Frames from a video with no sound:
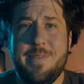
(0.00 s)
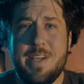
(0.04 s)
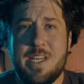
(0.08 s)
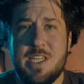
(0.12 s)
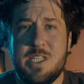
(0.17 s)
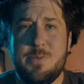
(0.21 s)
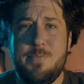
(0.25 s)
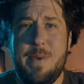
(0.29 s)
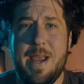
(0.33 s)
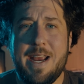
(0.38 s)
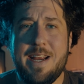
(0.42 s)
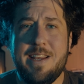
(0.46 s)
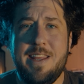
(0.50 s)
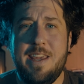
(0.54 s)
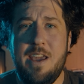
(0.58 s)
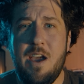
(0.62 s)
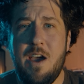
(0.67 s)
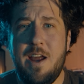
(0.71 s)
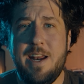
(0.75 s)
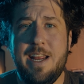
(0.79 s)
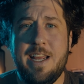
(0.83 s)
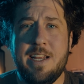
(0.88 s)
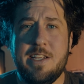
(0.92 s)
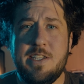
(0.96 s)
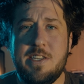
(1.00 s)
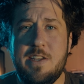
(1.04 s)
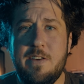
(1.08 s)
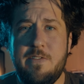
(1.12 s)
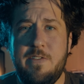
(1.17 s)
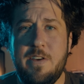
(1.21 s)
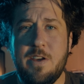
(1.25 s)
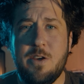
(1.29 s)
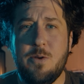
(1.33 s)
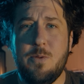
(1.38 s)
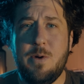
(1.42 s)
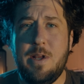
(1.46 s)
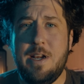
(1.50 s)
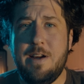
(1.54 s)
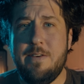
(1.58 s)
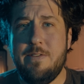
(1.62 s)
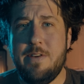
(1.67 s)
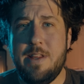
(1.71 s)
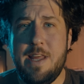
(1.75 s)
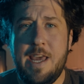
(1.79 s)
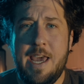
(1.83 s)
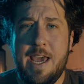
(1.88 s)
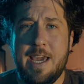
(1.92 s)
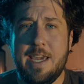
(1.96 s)
expect the audience to feel
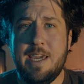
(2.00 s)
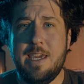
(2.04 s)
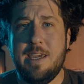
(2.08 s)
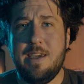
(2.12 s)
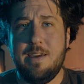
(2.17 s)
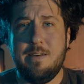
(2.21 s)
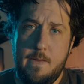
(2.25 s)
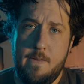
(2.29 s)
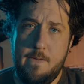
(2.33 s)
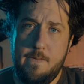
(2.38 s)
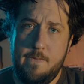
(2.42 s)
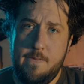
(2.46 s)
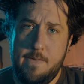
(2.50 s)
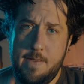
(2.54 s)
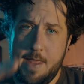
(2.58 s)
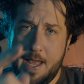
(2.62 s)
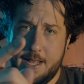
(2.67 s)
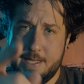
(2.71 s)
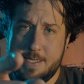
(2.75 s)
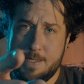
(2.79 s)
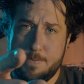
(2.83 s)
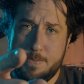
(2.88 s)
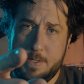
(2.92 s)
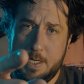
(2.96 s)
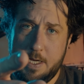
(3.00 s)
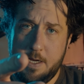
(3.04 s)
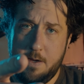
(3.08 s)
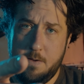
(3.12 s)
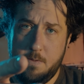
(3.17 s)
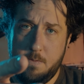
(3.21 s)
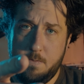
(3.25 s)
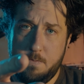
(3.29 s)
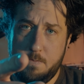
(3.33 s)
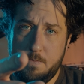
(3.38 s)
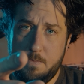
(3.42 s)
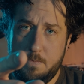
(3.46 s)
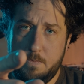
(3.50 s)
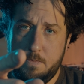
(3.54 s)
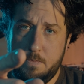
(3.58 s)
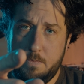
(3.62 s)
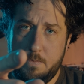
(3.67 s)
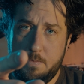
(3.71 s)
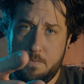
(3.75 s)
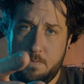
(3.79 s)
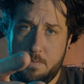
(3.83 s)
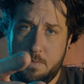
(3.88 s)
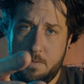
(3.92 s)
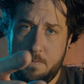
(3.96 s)
whatever the heck. That's up to you.
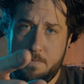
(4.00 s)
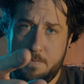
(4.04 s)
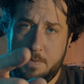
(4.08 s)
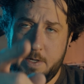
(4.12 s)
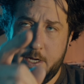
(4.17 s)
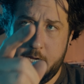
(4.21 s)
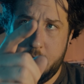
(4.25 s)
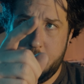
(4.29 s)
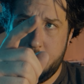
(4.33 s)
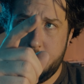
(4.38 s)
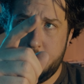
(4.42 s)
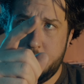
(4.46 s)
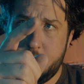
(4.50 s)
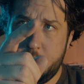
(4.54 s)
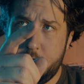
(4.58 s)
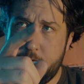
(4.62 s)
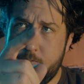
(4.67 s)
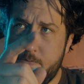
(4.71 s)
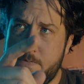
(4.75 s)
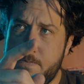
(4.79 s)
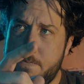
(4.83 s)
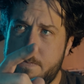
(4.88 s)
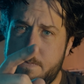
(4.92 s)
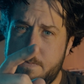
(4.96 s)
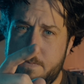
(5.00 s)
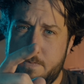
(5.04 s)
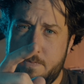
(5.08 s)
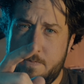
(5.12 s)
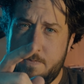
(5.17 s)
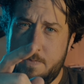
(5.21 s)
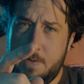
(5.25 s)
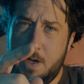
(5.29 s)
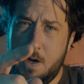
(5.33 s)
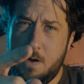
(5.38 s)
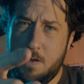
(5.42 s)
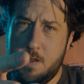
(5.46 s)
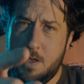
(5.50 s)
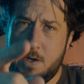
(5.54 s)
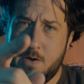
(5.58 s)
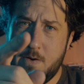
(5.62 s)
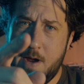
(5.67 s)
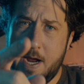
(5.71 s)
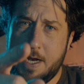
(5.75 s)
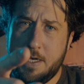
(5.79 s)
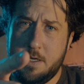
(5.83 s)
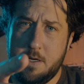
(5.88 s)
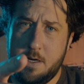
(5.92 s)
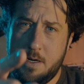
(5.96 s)
Because you're the
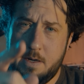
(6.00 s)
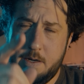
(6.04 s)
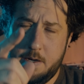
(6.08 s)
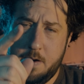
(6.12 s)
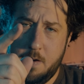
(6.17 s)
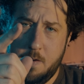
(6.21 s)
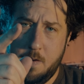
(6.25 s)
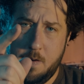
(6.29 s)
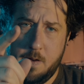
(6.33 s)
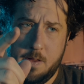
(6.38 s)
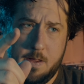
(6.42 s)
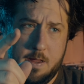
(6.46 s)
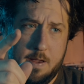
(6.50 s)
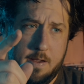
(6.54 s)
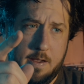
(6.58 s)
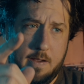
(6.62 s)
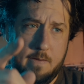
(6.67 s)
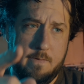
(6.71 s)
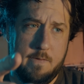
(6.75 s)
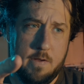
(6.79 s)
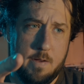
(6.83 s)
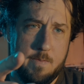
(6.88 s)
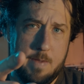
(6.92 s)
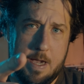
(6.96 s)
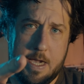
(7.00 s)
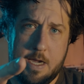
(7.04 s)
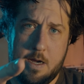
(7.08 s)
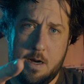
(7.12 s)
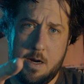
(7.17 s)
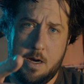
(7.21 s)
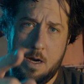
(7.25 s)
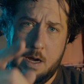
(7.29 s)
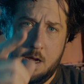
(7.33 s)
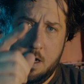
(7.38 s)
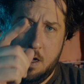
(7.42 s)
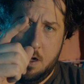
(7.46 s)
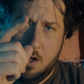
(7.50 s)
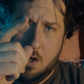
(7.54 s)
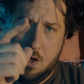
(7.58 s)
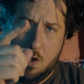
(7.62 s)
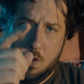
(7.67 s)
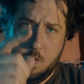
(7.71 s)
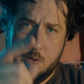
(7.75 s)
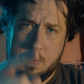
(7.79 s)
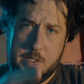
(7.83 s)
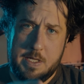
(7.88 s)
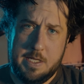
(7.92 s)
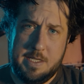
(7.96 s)
director, you're the filmmaker
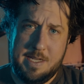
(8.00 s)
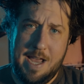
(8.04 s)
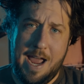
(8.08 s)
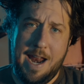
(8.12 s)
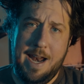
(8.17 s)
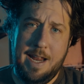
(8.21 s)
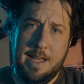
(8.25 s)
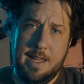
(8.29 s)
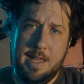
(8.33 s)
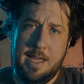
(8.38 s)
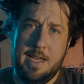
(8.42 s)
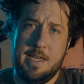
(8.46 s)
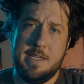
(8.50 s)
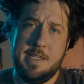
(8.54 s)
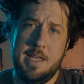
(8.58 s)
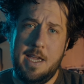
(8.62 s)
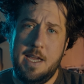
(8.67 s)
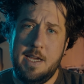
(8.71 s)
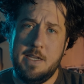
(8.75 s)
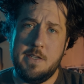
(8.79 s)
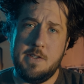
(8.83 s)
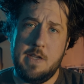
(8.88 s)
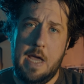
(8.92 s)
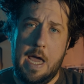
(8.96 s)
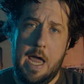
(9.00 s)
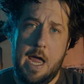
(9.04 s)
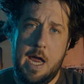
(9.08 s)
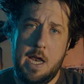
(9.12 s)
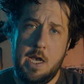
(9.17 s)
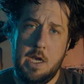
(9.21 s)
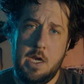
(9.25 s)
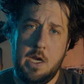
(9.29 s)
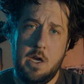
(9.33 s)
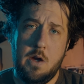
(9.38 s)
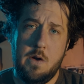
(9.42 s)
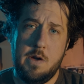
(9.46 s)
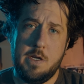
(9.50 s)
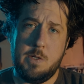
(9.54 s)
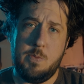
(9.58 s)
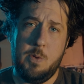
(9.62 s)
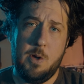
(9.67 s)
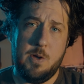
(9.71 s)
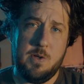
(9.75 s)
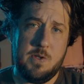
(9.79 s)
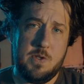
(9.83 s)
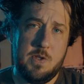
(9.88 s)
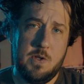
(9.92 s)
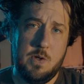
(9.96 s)
who's deciding these things, and you're
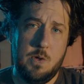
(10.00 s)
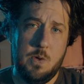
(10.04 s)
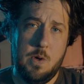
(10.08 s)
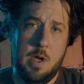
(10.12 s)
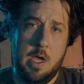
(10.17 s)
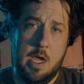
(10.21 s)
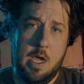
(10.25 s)
supposed to